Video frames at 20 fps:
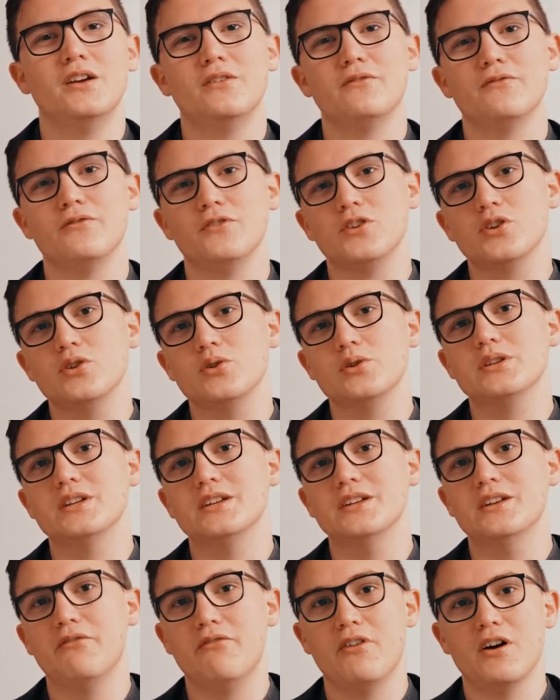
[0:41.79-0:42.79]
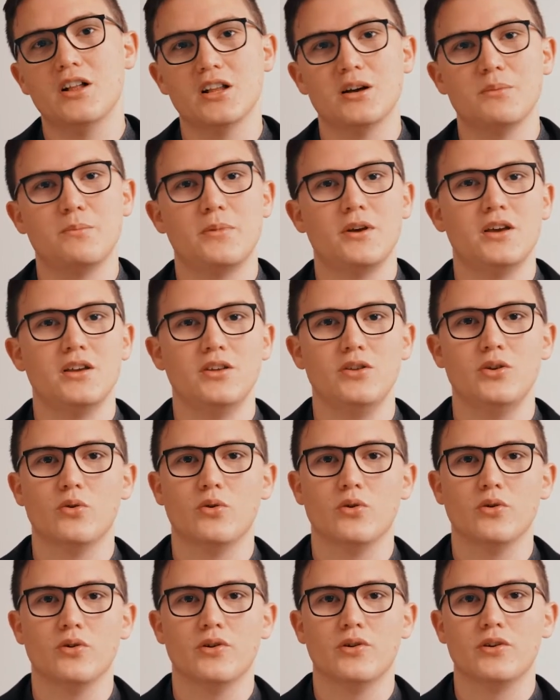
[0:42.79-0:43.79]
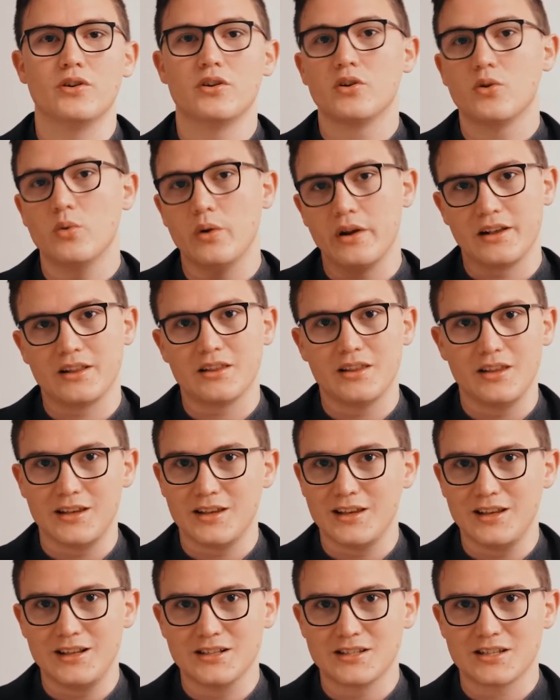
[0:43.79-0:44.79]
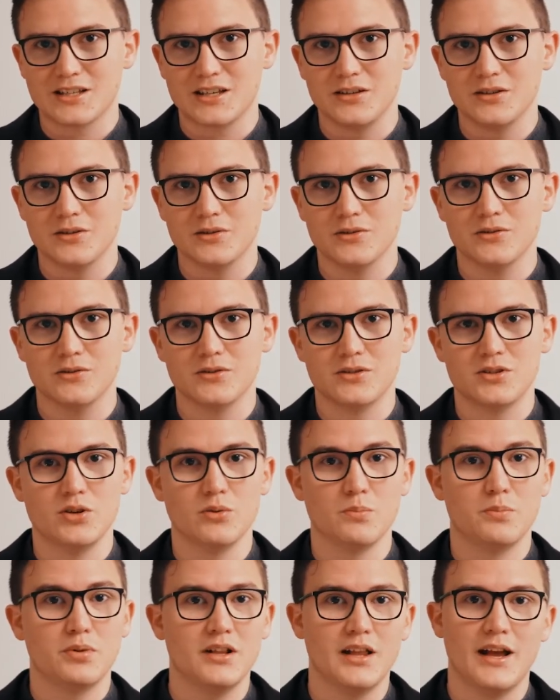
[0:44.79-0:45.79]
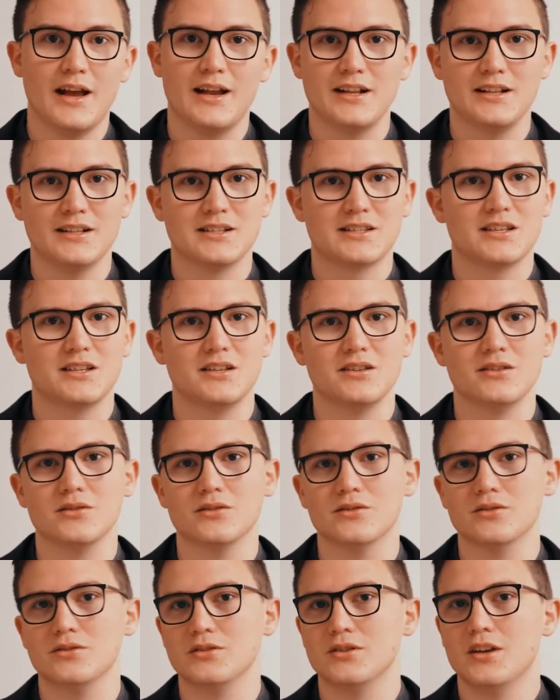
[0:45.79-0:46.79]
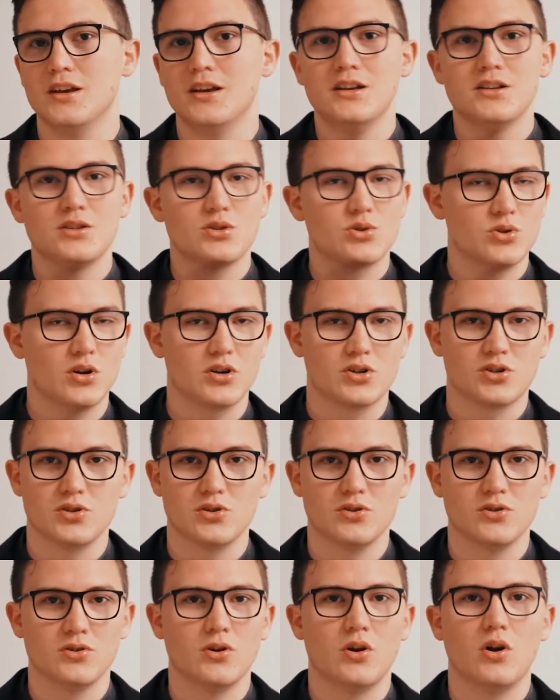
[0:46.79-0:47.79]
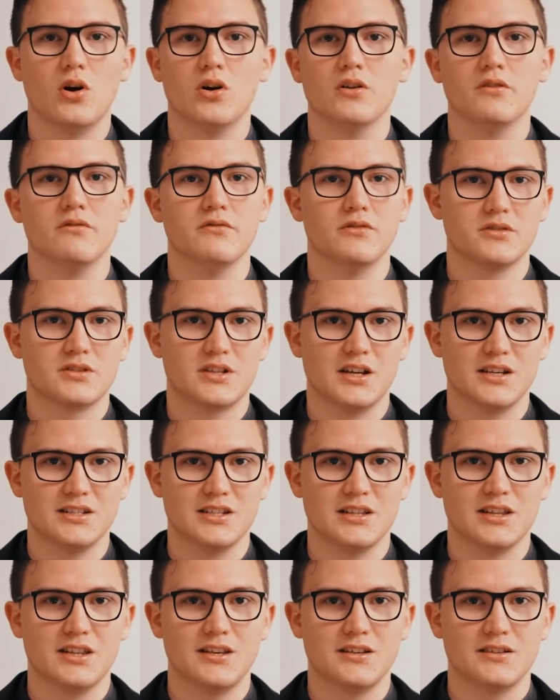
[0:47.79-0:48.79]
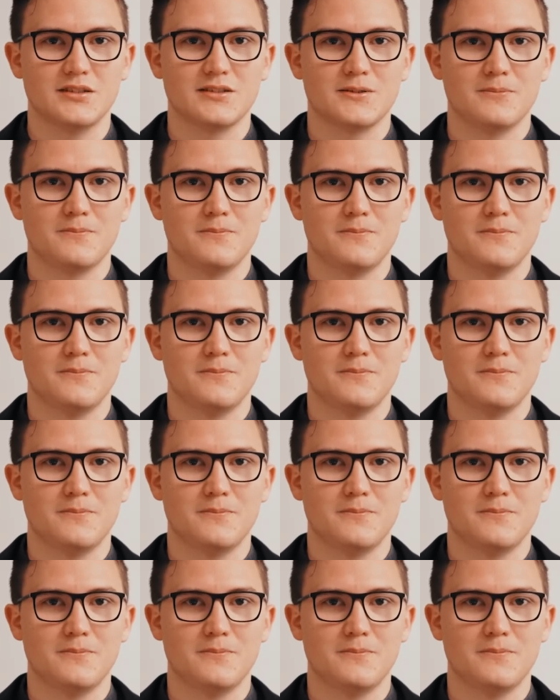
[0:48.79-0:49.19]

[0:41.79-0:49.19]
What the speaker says: for you to develop your quick thinking skills, your planning skills, structure, all of those kinds of things.